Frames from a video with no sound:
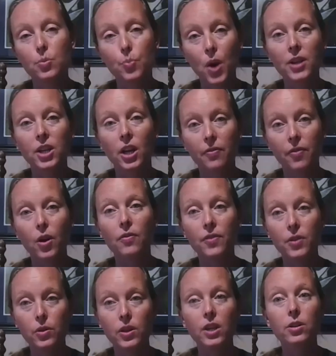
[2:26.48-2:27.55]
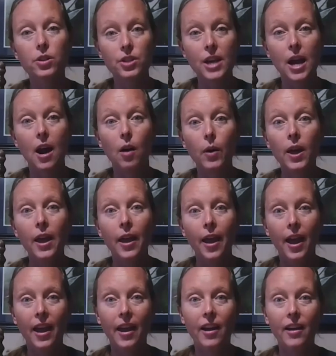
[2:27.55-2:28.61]
this project for a few years now,
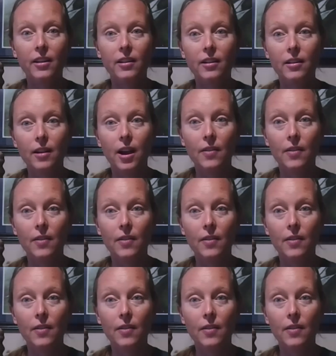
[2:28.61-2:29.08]
and